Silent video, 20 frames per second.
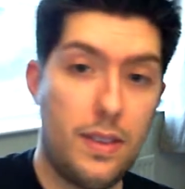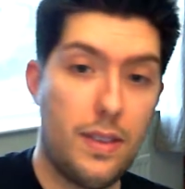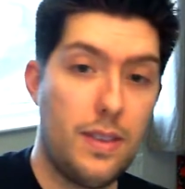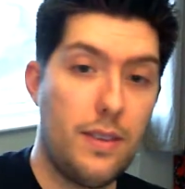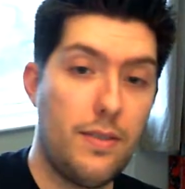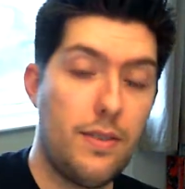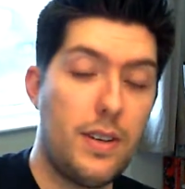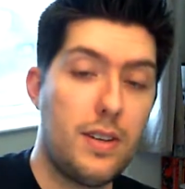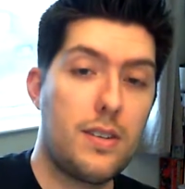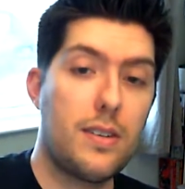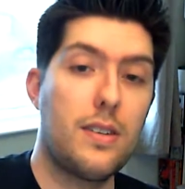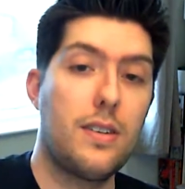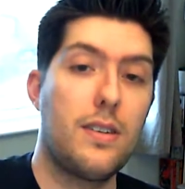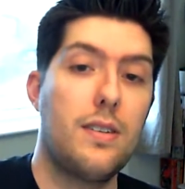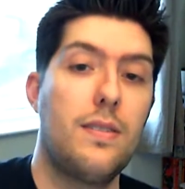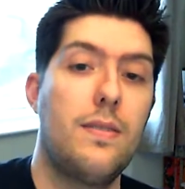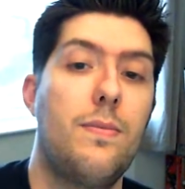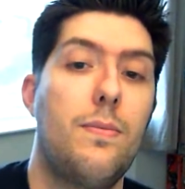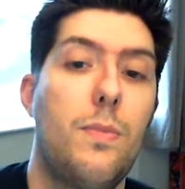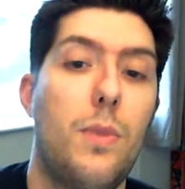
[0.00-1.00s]
there is
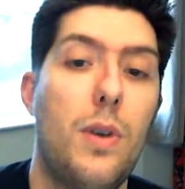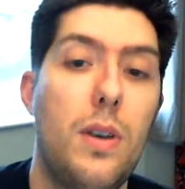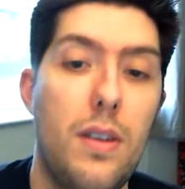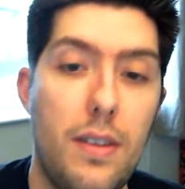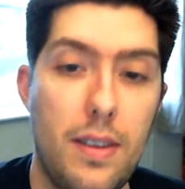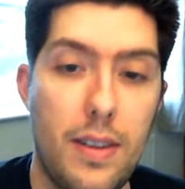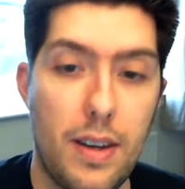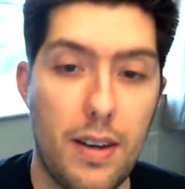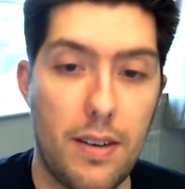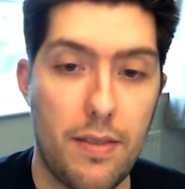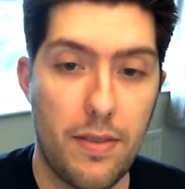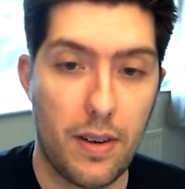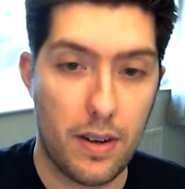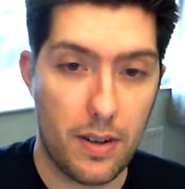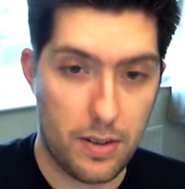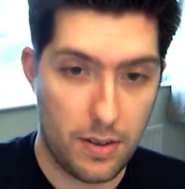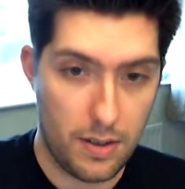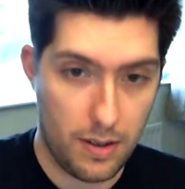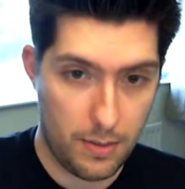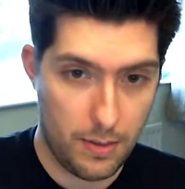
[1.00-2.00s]
one other thing I forgot
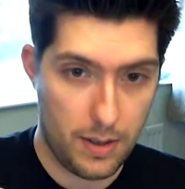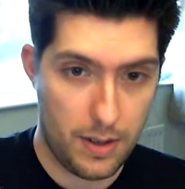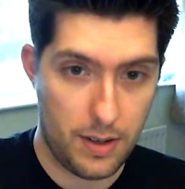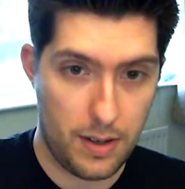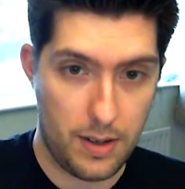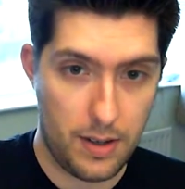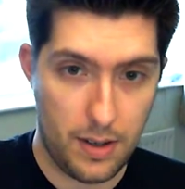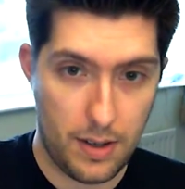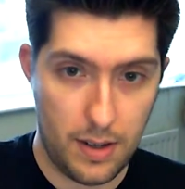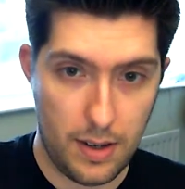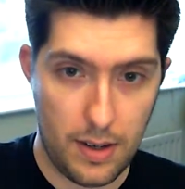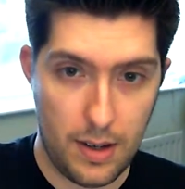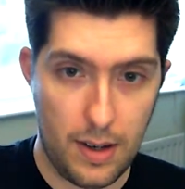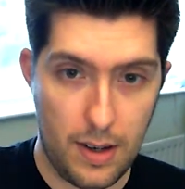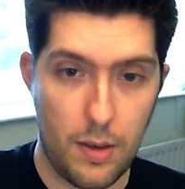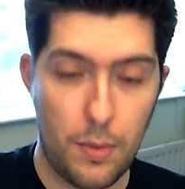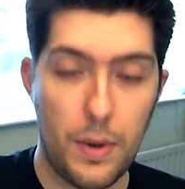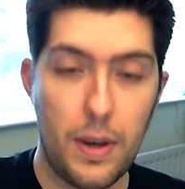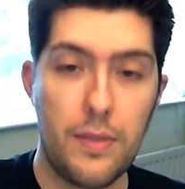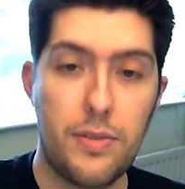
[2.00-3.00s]
to show you, which is
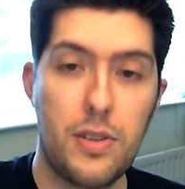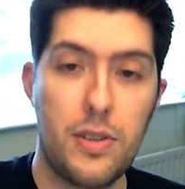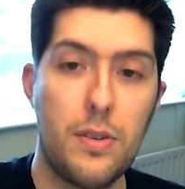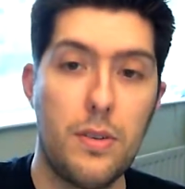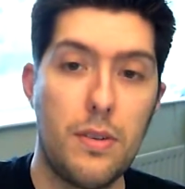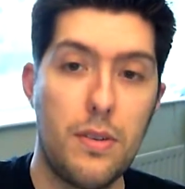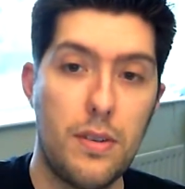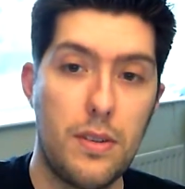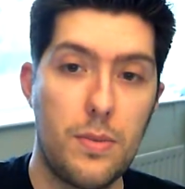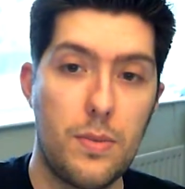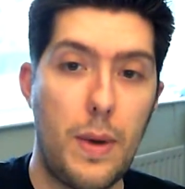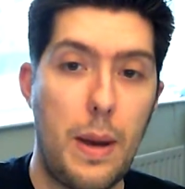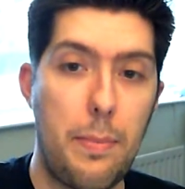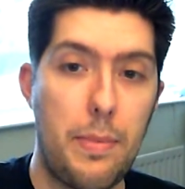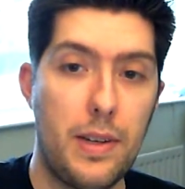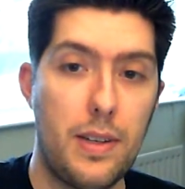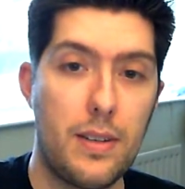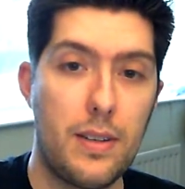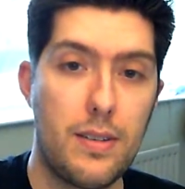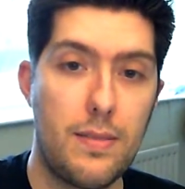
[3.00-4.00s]
a way of storing his
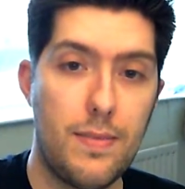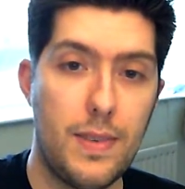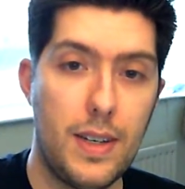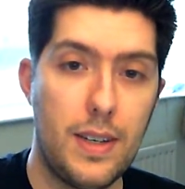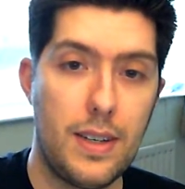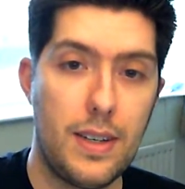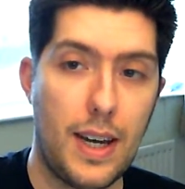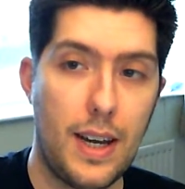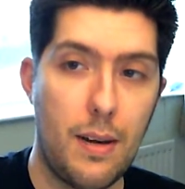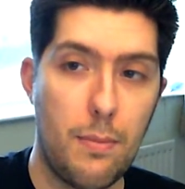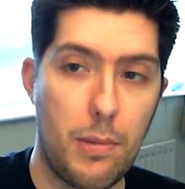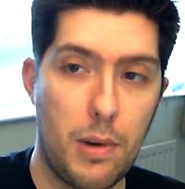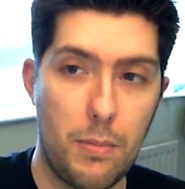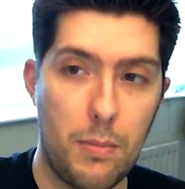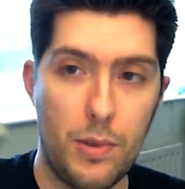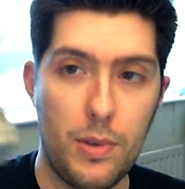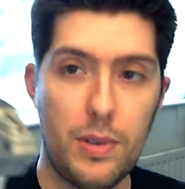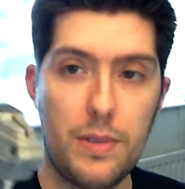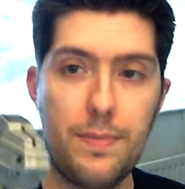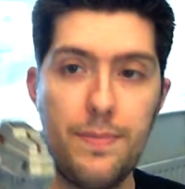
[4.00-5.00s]
weapons in
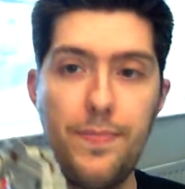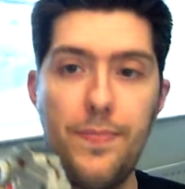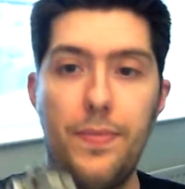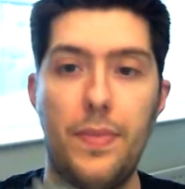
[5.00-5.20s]
Dinobot mode.